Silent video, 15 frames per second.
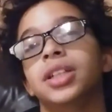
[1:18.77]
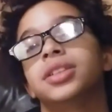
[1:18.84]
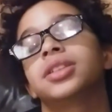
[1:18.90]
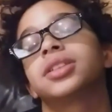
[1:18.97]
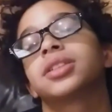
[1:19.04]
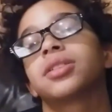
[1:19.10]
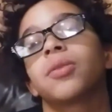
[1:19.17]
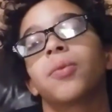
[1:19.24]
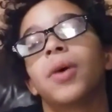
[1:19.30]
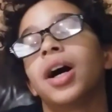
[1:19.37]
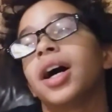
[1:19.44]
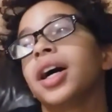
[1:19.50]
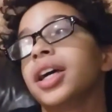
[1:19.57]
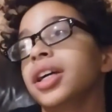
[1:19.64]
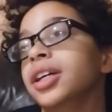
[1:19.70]
It's
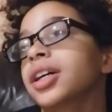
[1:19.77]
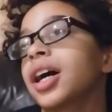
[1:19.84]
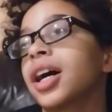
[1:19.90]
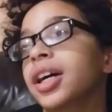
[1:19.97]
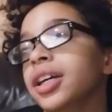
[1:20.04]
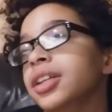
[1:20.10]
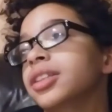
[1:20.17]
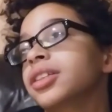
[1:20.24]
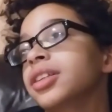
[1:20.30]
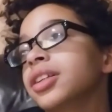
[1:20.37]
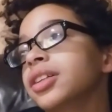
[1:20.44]
why I